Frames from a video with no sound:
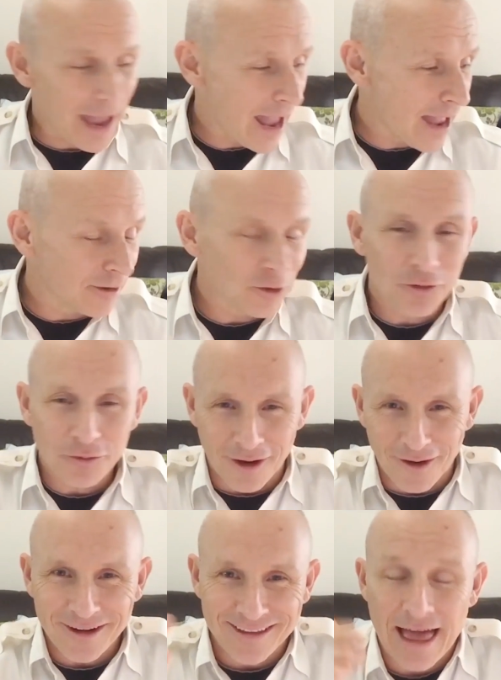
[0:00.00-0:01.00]
And
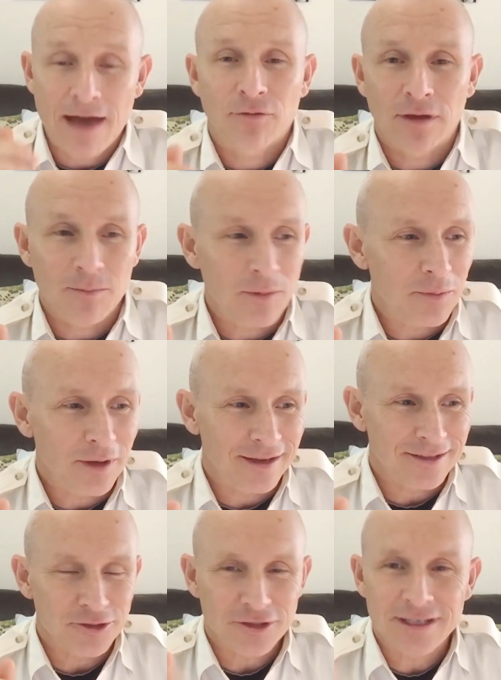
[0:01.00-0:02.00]
you already laughing at me
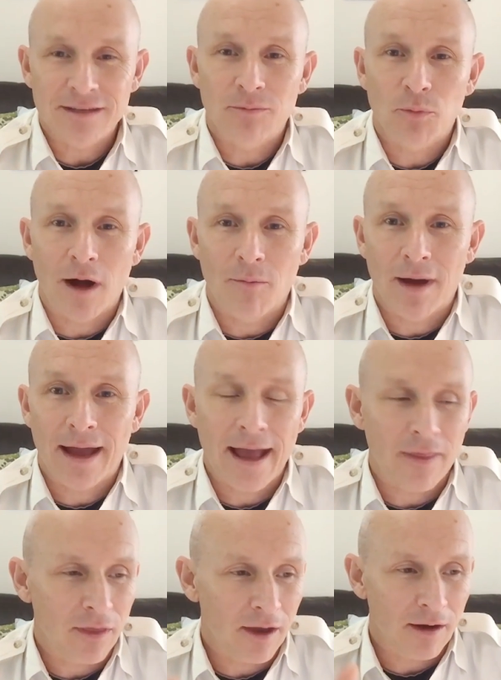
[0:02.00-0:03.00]
because you see the problem I
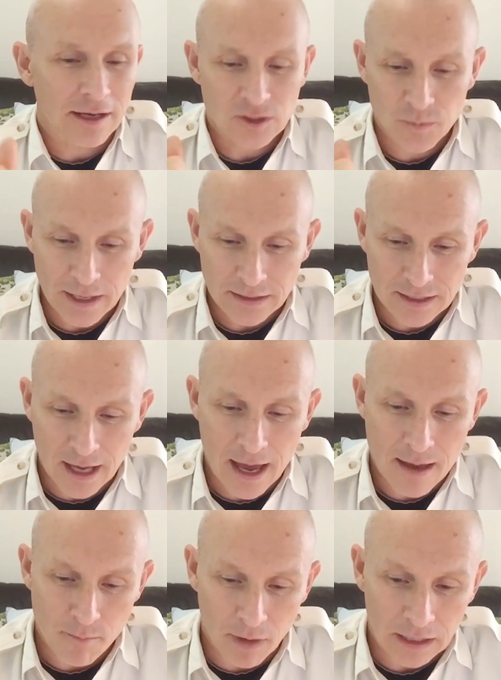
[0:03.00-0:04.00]
had there. I spent
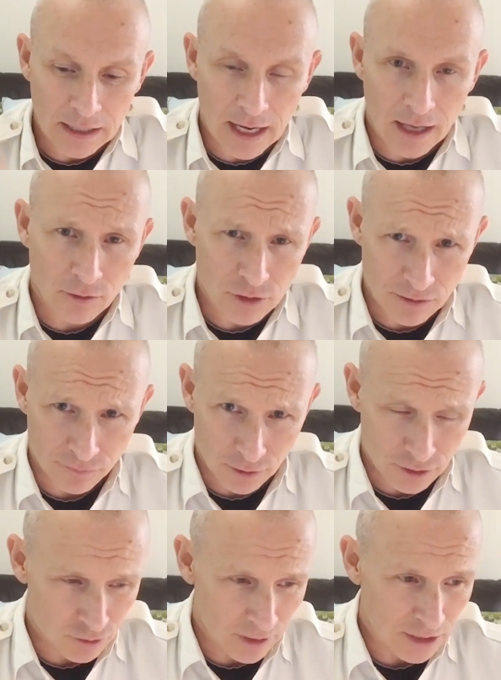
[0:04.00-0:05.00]
time, money, energy,
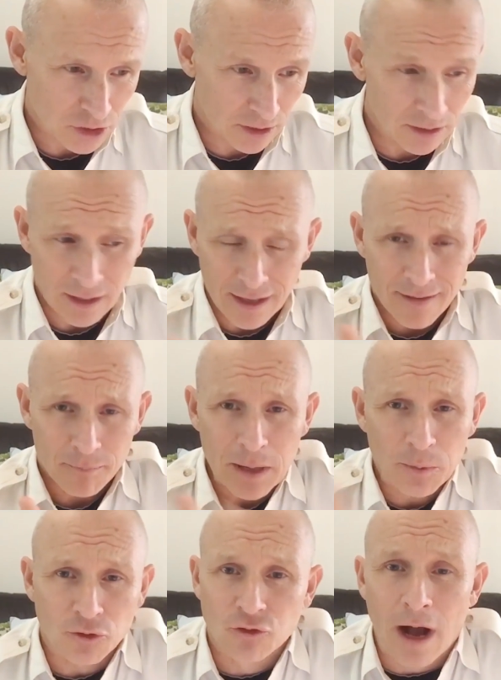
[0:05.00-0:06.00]
frustration.
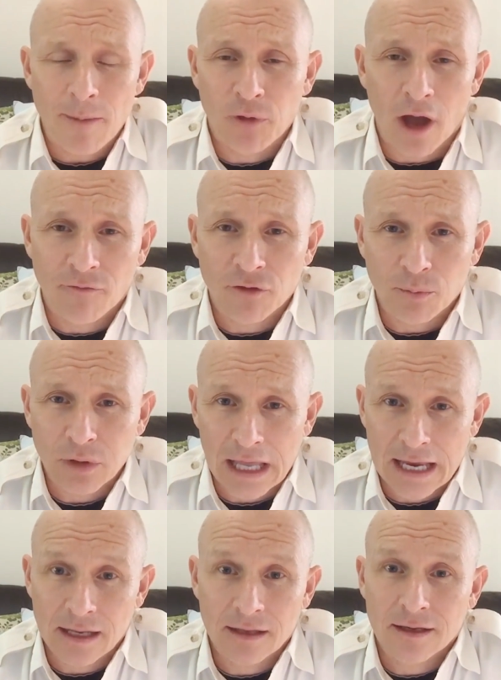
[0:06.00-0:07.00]
People dropped off the
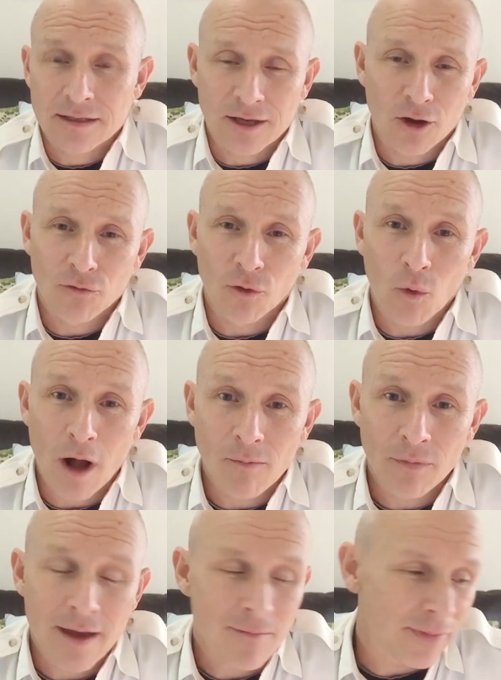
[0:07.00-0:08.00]
planet because I
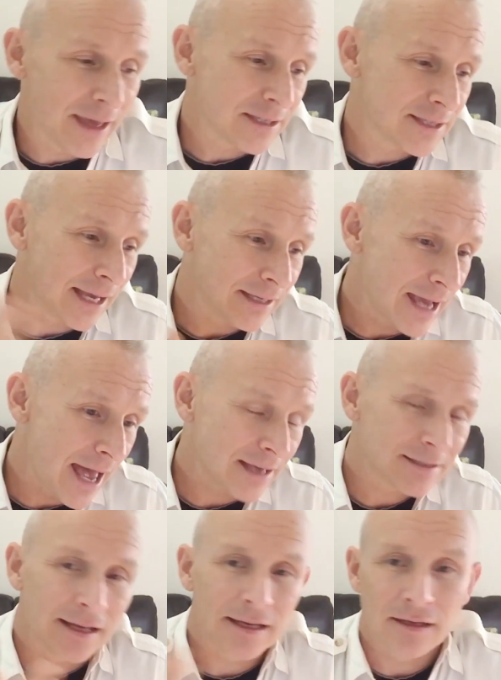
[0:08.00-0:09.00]
overwhelmed them. They said
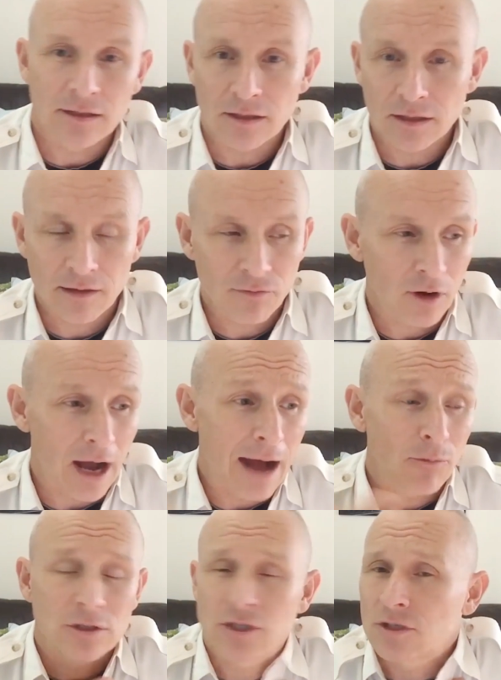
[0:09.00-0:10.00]
yes. They didn't deliver.
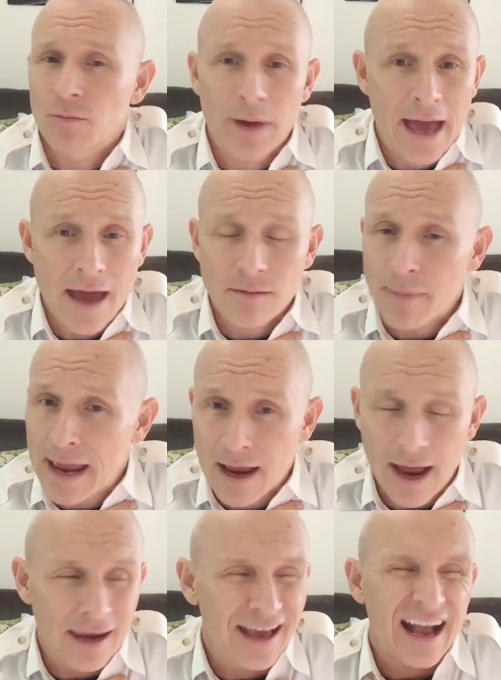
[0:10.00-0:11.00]
I was just a bad
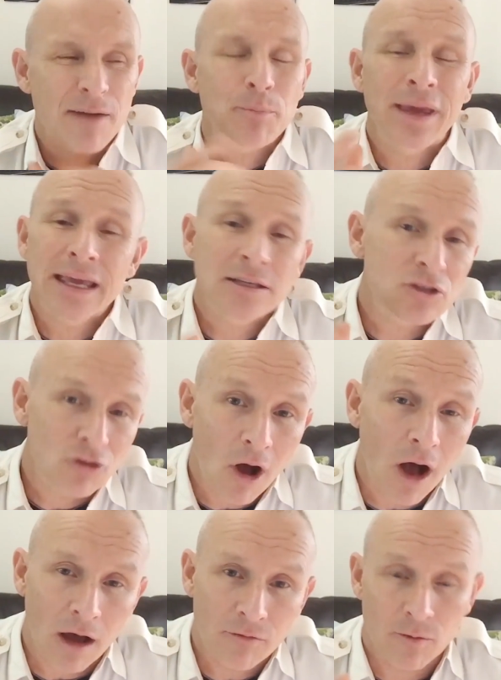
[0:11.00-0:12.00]
man. And I got pissed
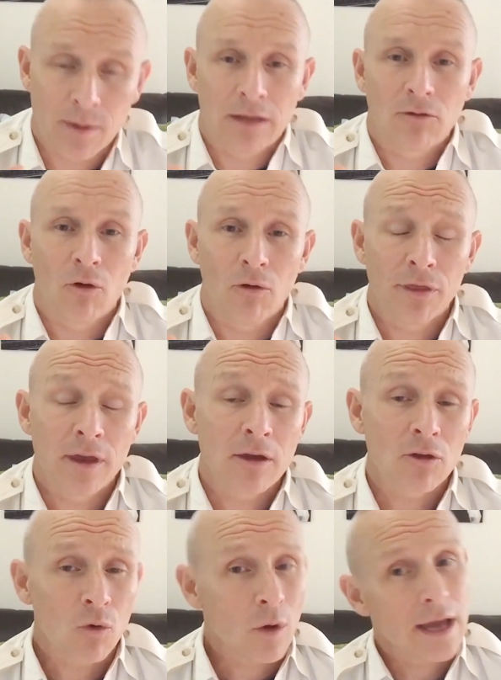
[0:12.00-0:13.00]
off about the whole
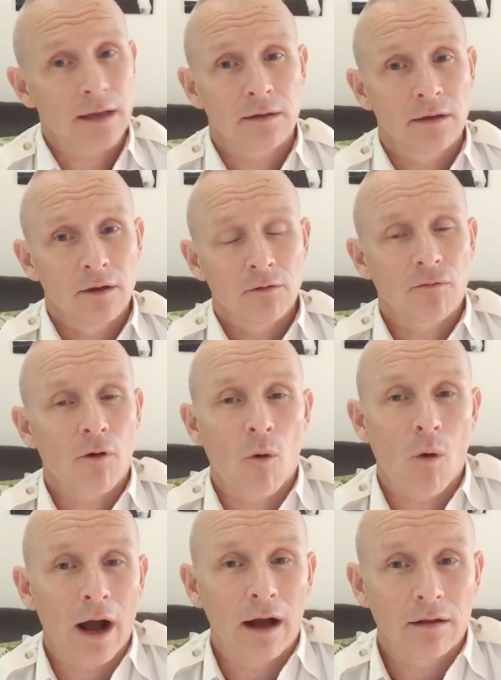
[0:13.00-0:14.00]
thing and quit for
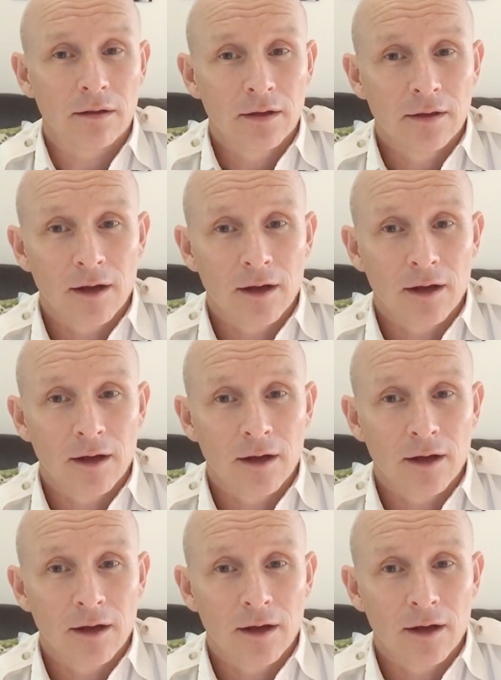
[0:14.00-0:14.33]
a while.